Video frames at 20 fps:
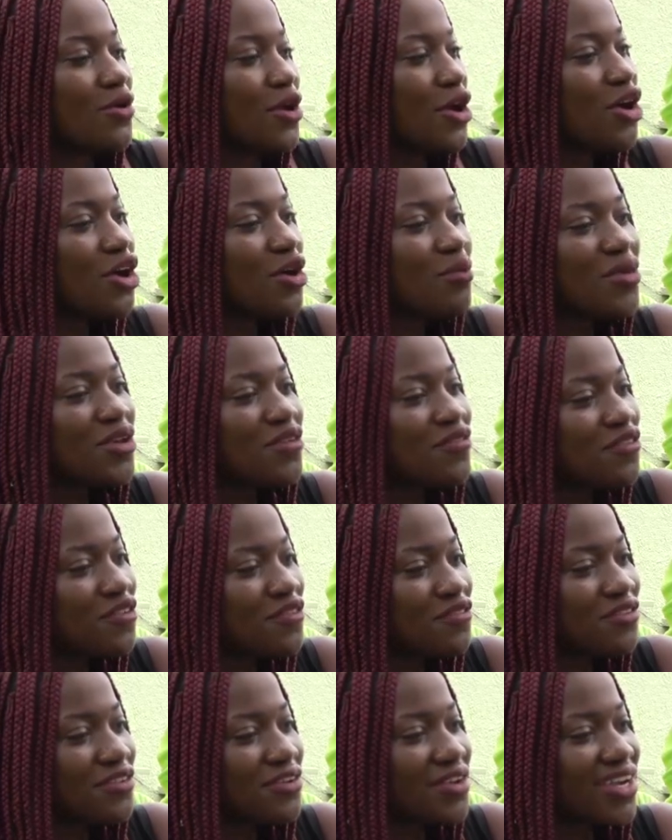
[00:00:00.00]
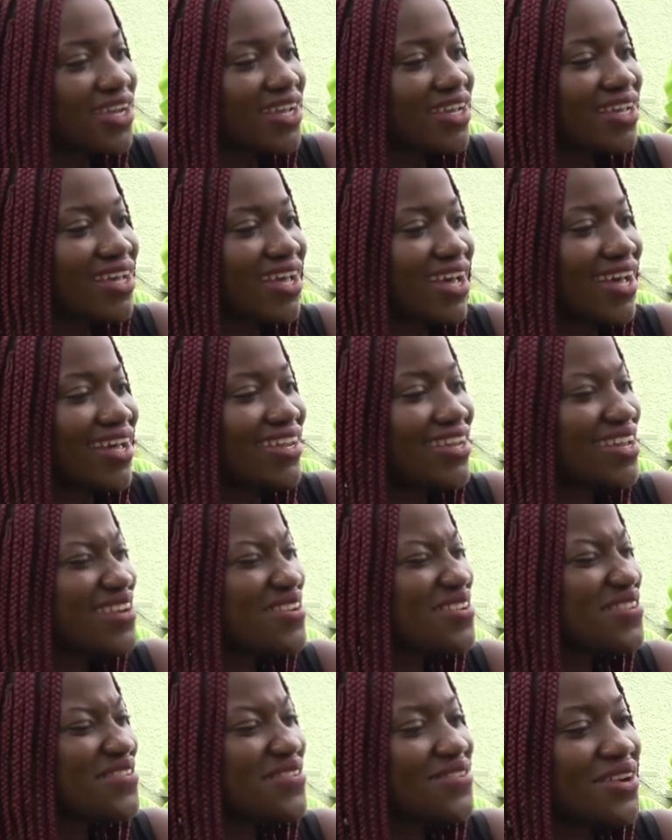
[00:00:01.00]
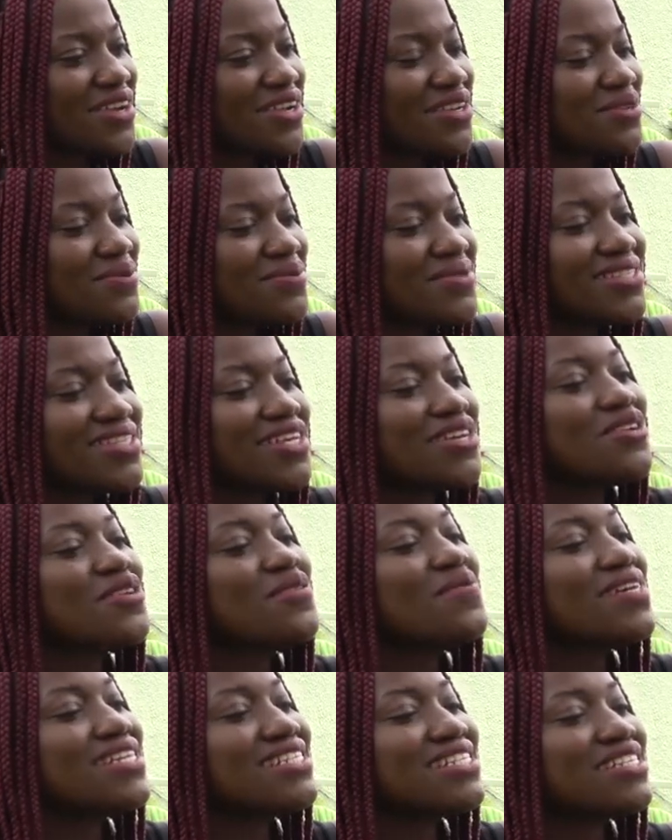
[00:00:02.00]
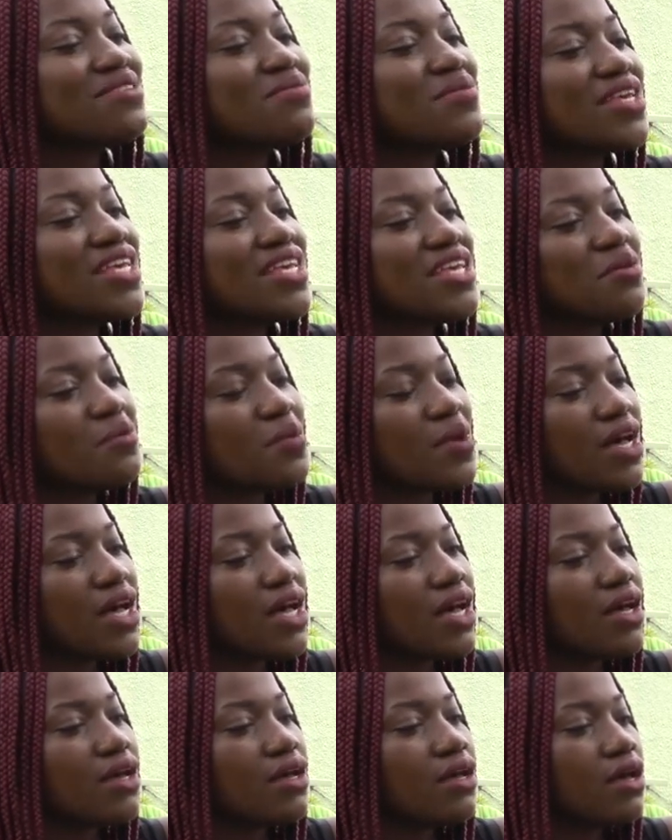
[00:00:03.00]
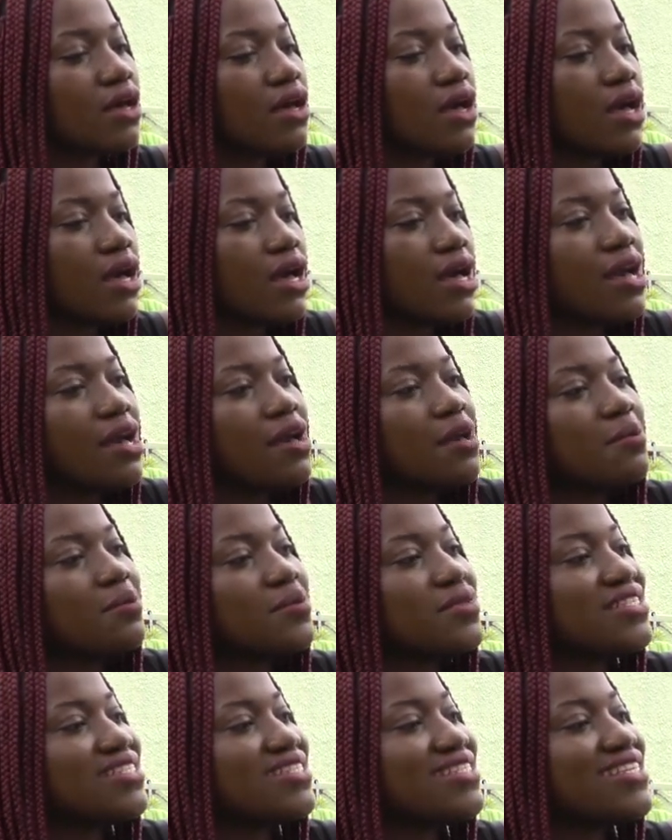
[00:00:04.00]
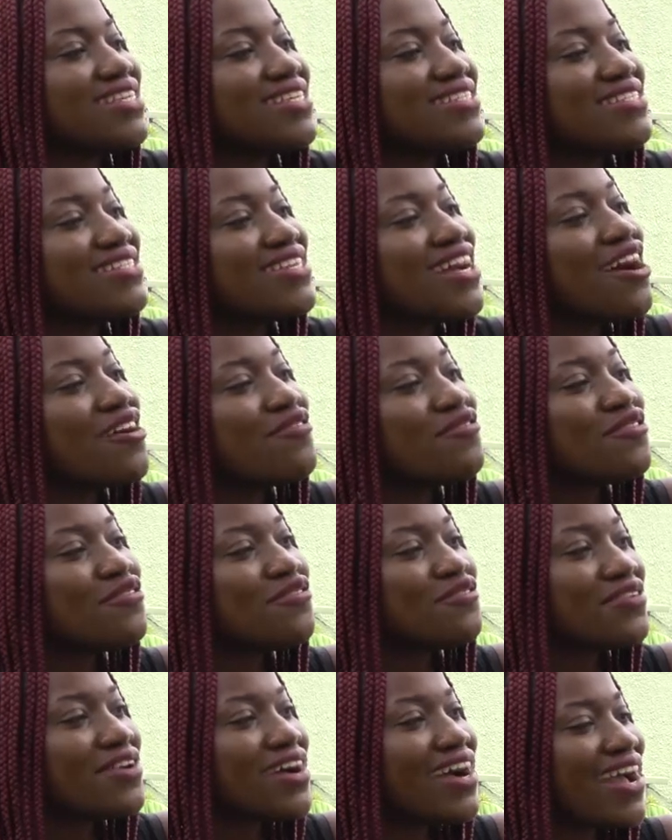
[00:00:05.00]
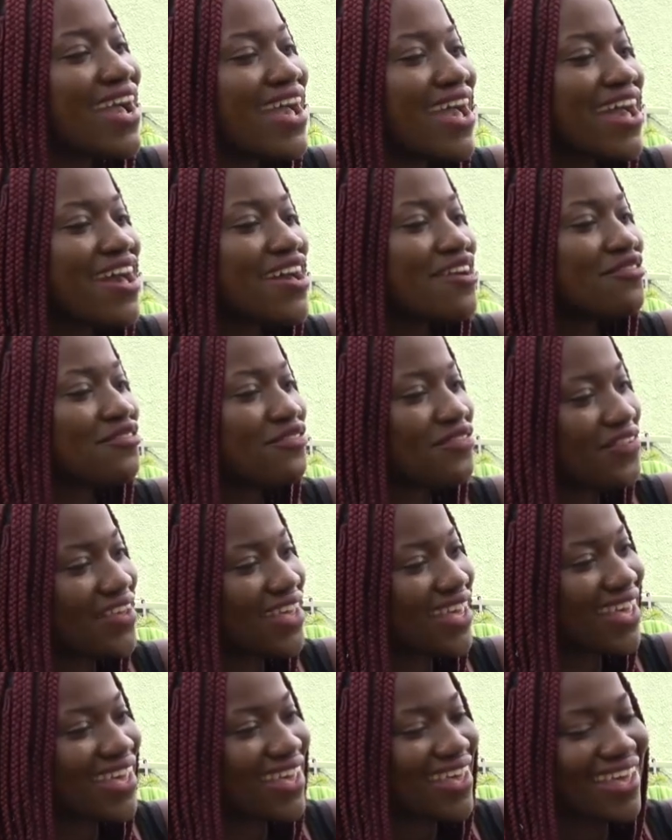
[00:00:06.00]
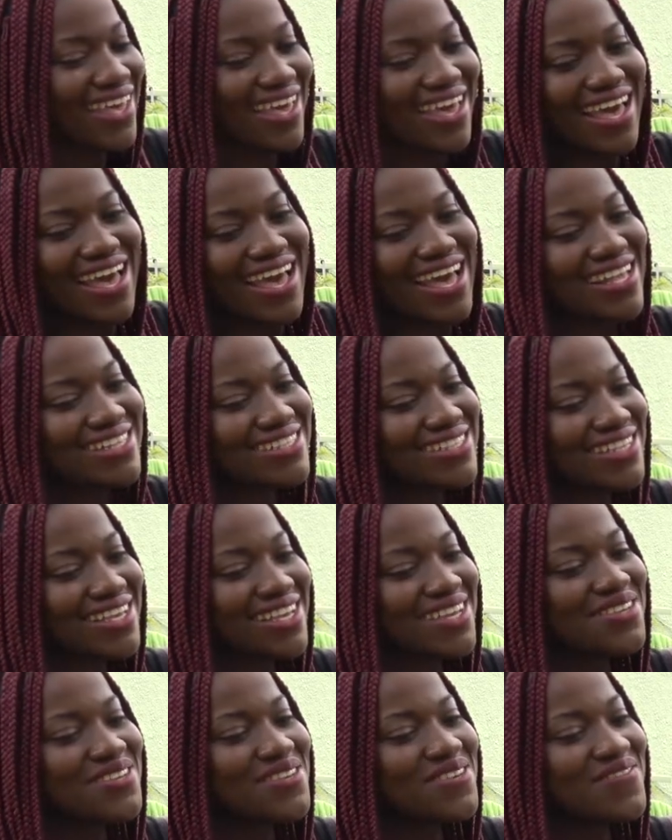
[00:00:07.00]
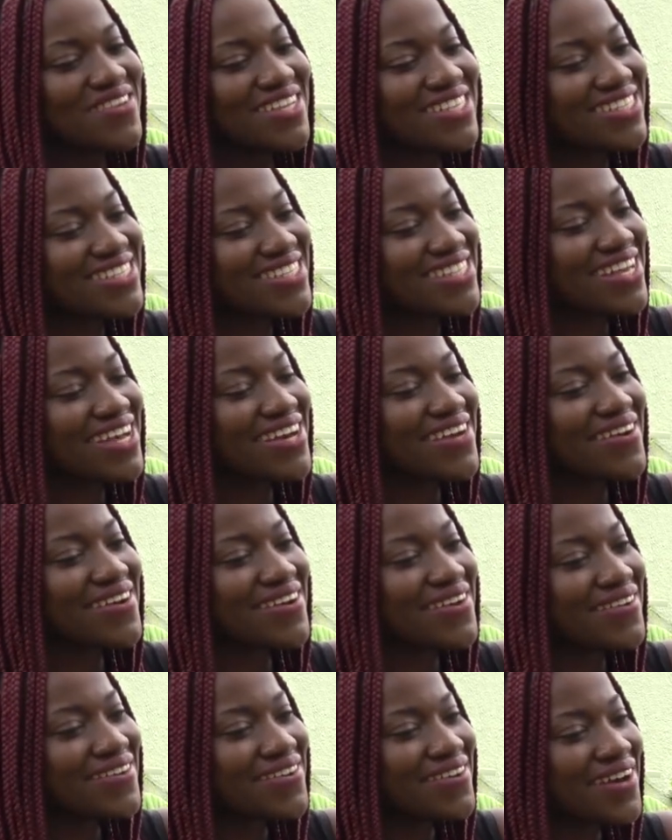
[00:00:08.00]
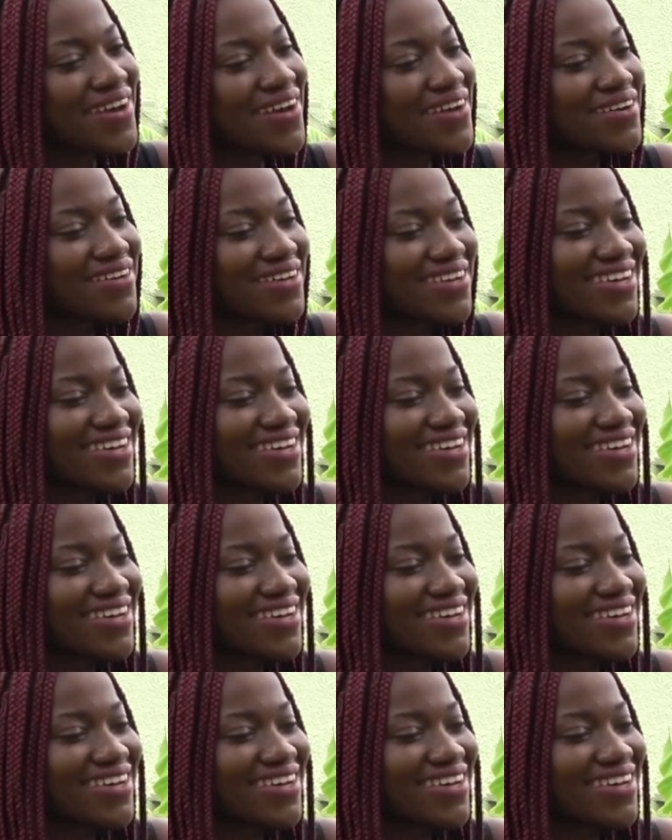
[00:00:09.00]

want me for free, and I would draw no say who was in me him. See a shelf for fire. I see I do see a gongo.